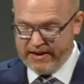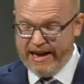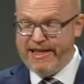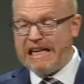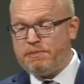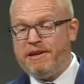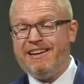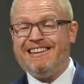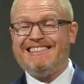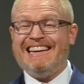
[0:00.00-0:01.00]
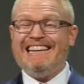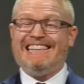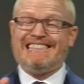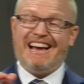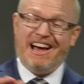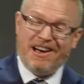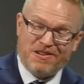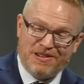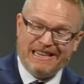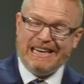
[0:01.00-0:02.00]
And that's because it is
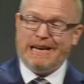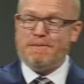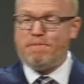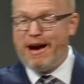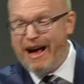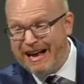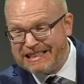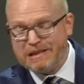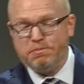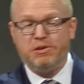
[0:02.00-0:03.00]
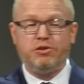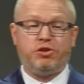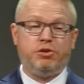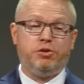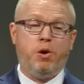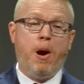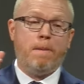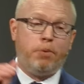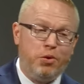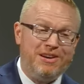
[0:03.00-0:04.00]
utterly impossible to
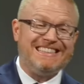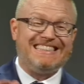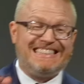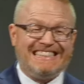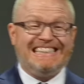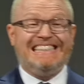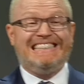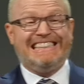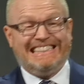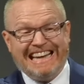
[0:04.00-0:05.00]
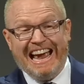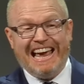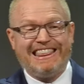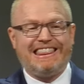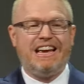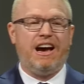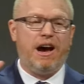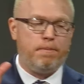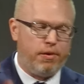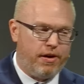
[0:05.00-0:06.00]
put sin to death
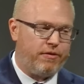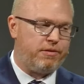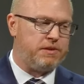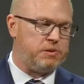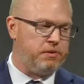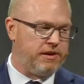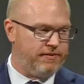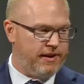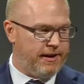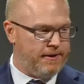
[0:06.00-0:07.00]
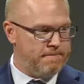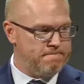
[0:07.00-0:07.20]
apart from the Spirit of God.